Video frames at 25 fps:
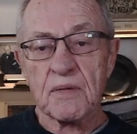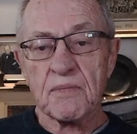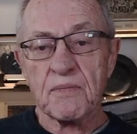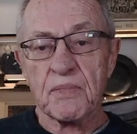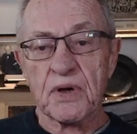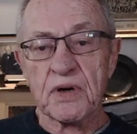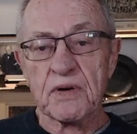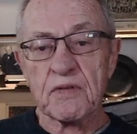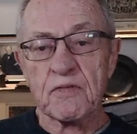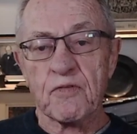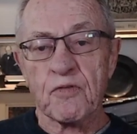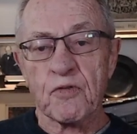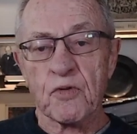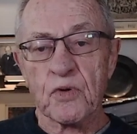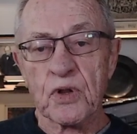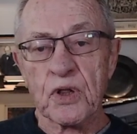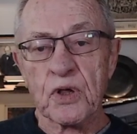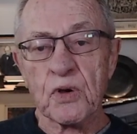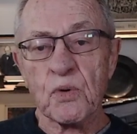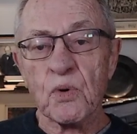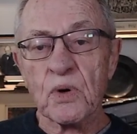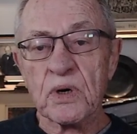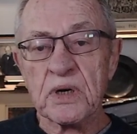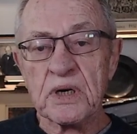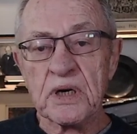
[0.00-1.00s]
But for
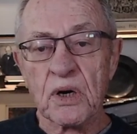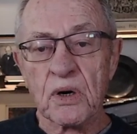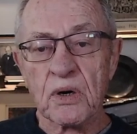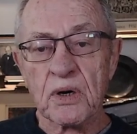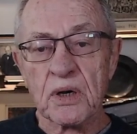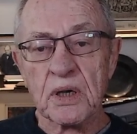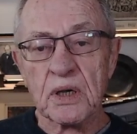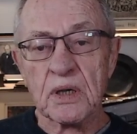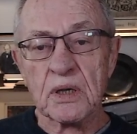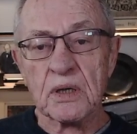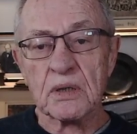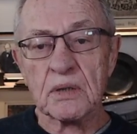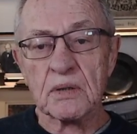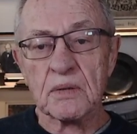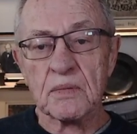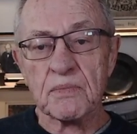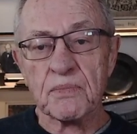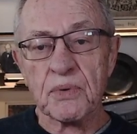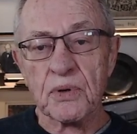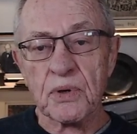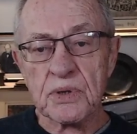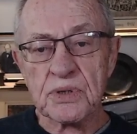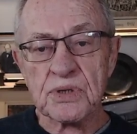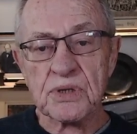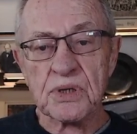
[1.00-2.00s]
the ordinary
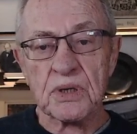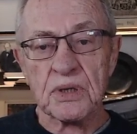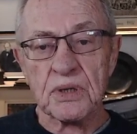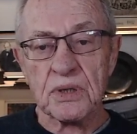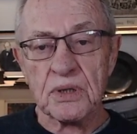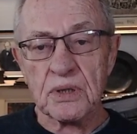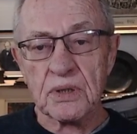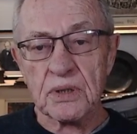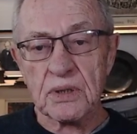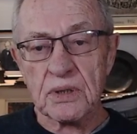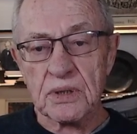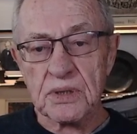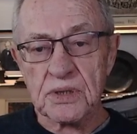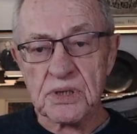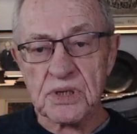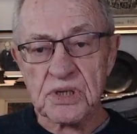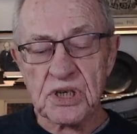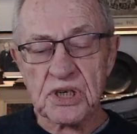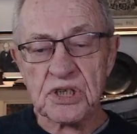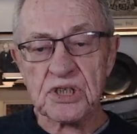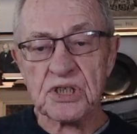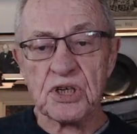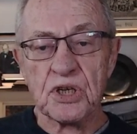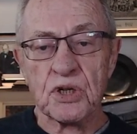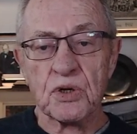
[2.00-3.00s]
person, the
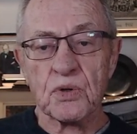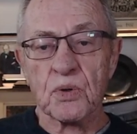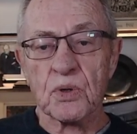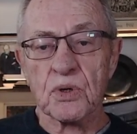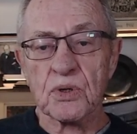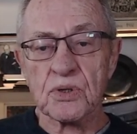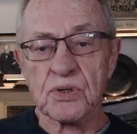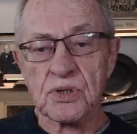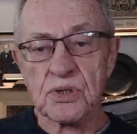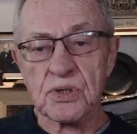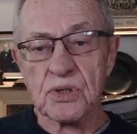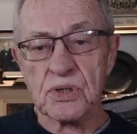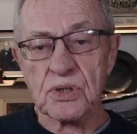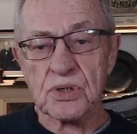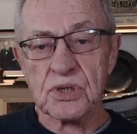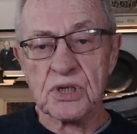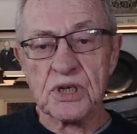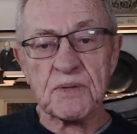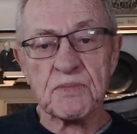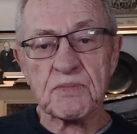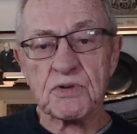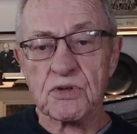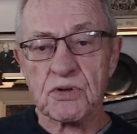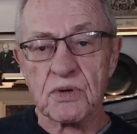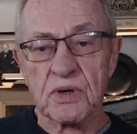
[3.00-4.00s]
16-year-old
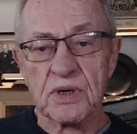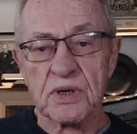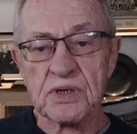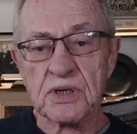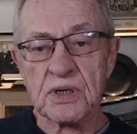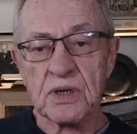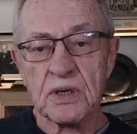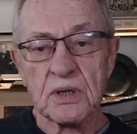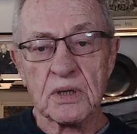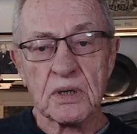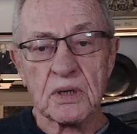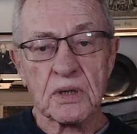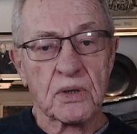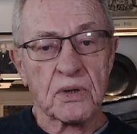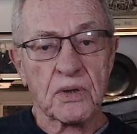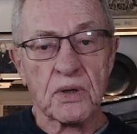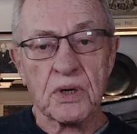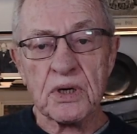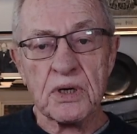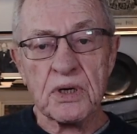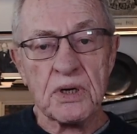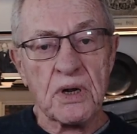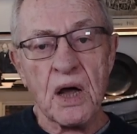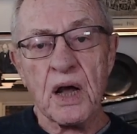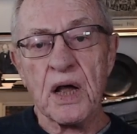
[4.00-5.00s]
seamstress, the
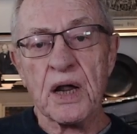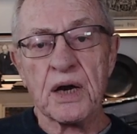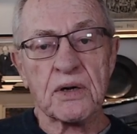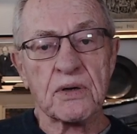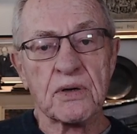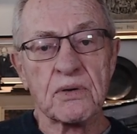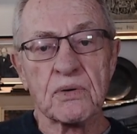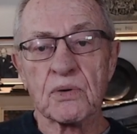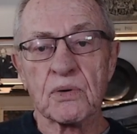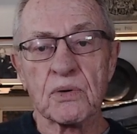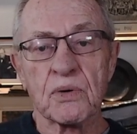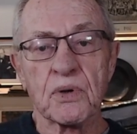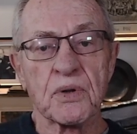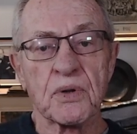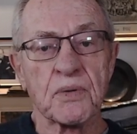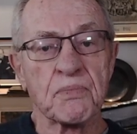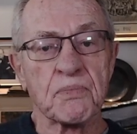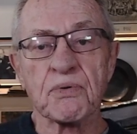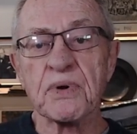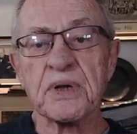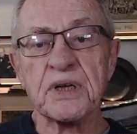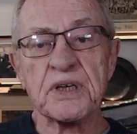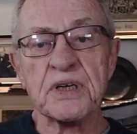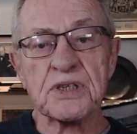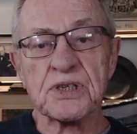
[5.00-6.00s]
nun or the
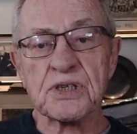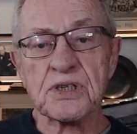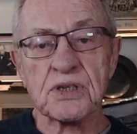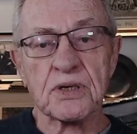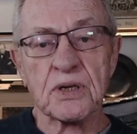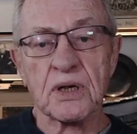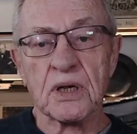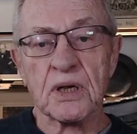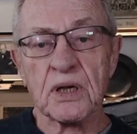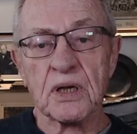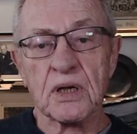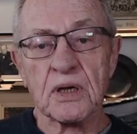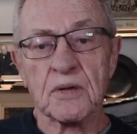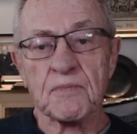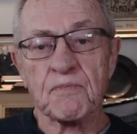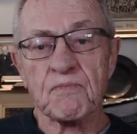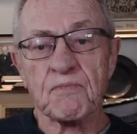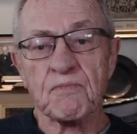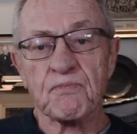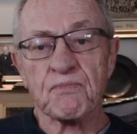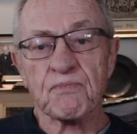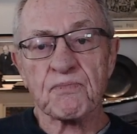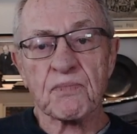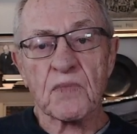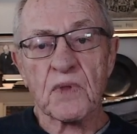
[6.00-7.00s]
priest
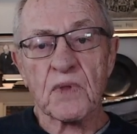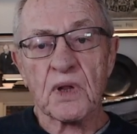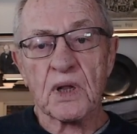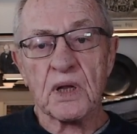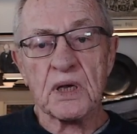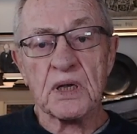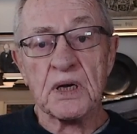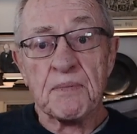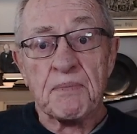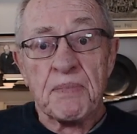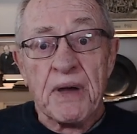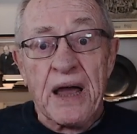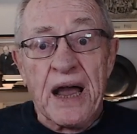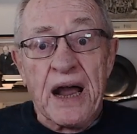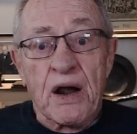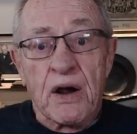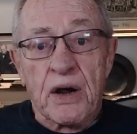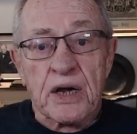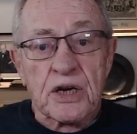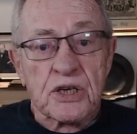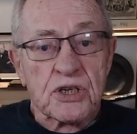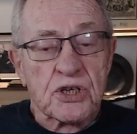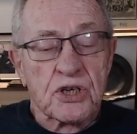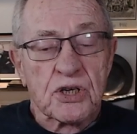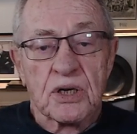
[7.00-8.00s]
in a
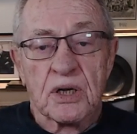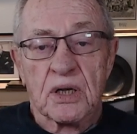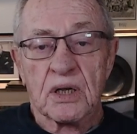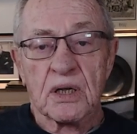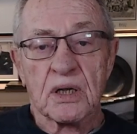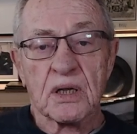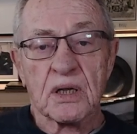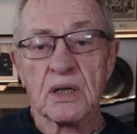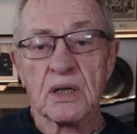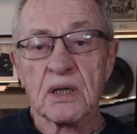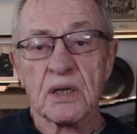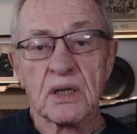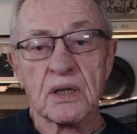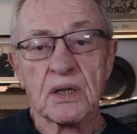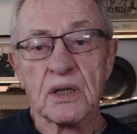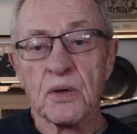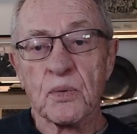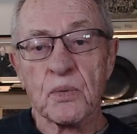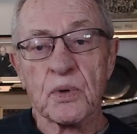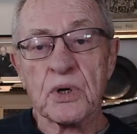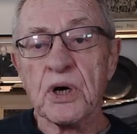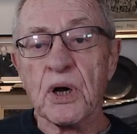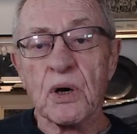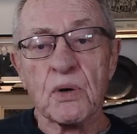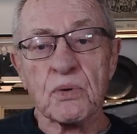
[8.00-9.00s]
parish, there
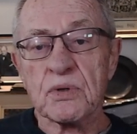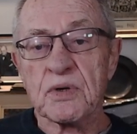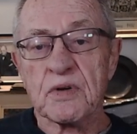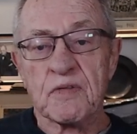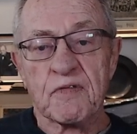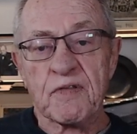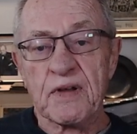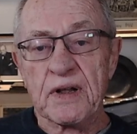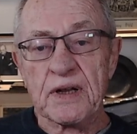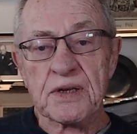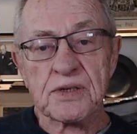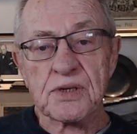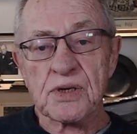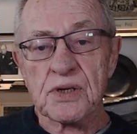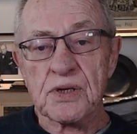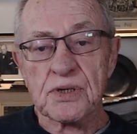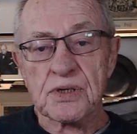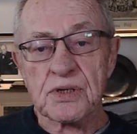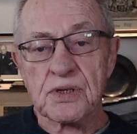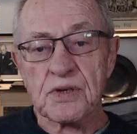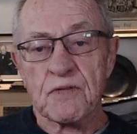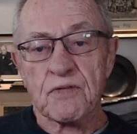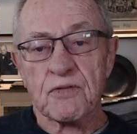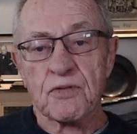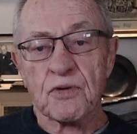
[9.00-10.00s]
were no
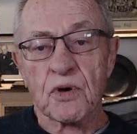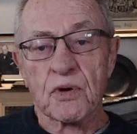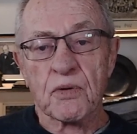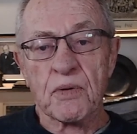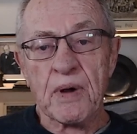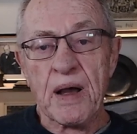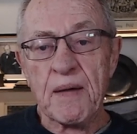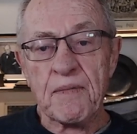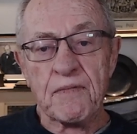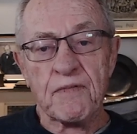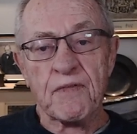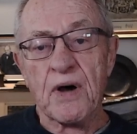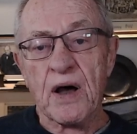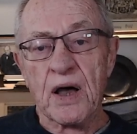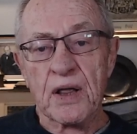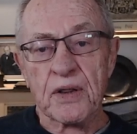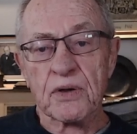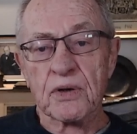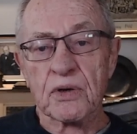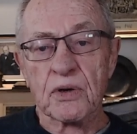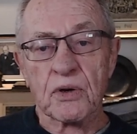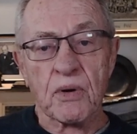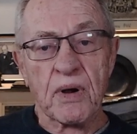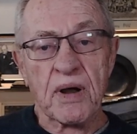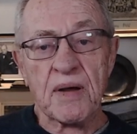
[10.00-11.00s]
defenses. If your
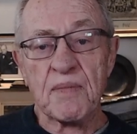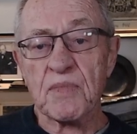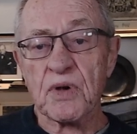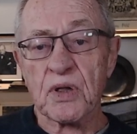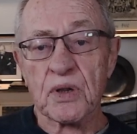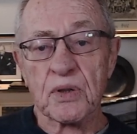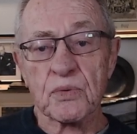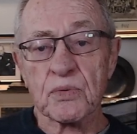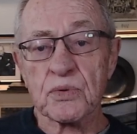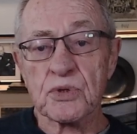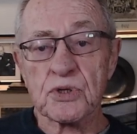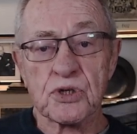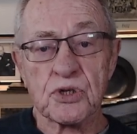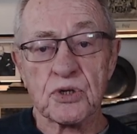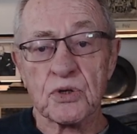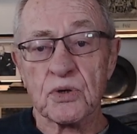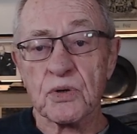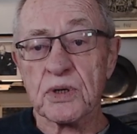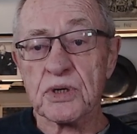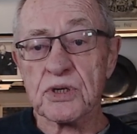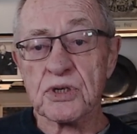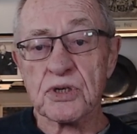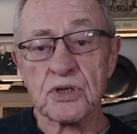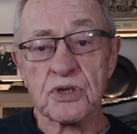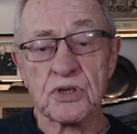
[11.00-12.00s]
grandfather or grandmother was
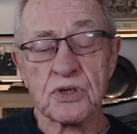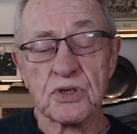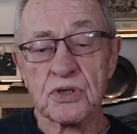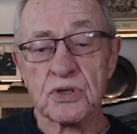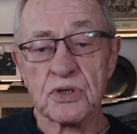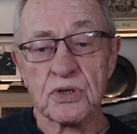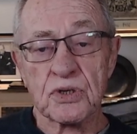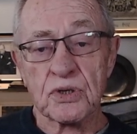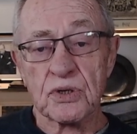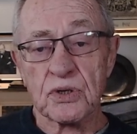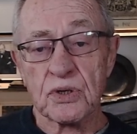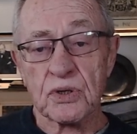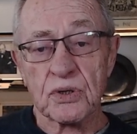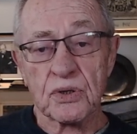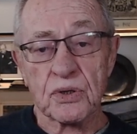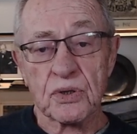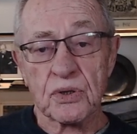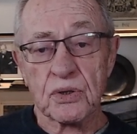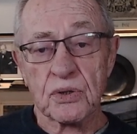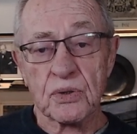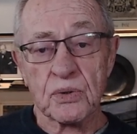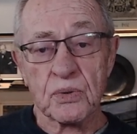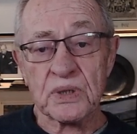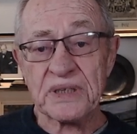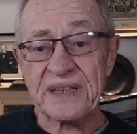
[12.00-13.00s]
Jewish,
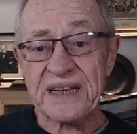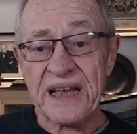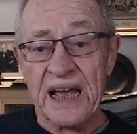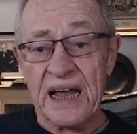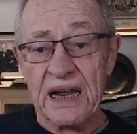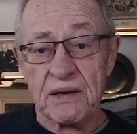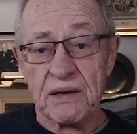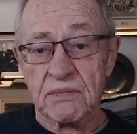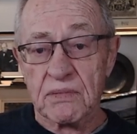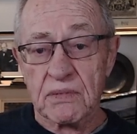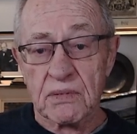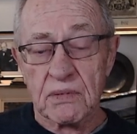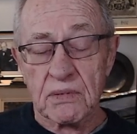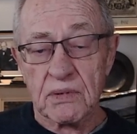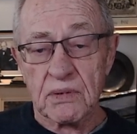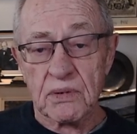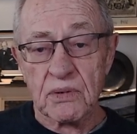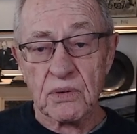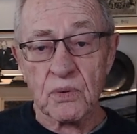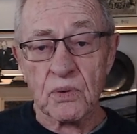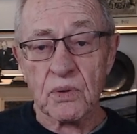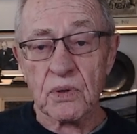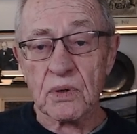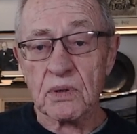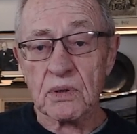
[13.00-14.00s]
you were dead.
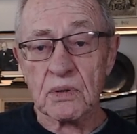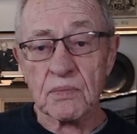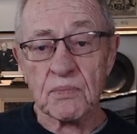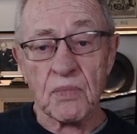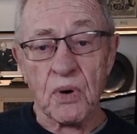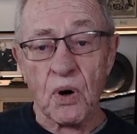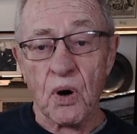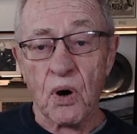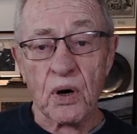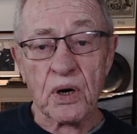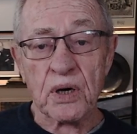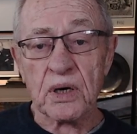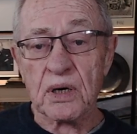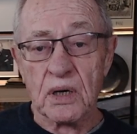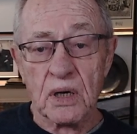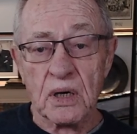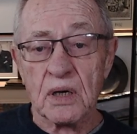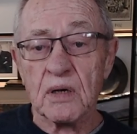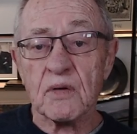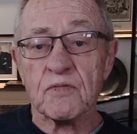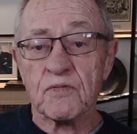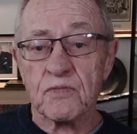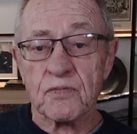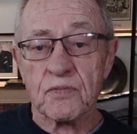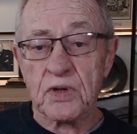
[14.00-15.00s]
You were part
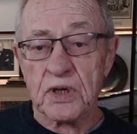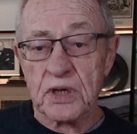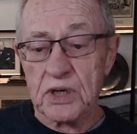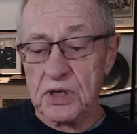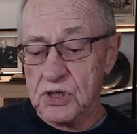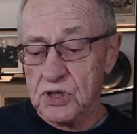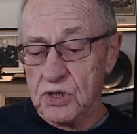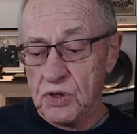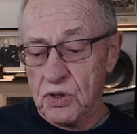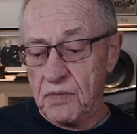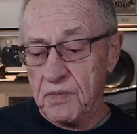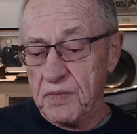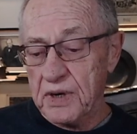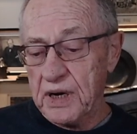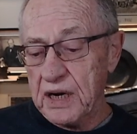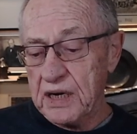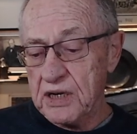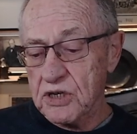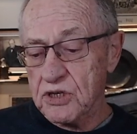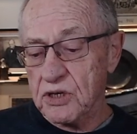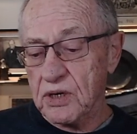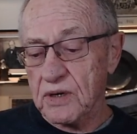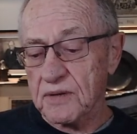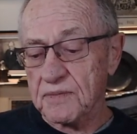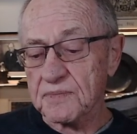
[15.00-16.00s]
of the
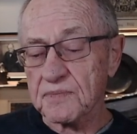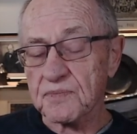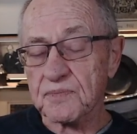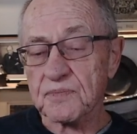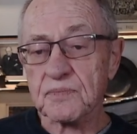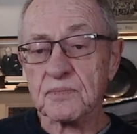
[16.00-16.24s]
extermination.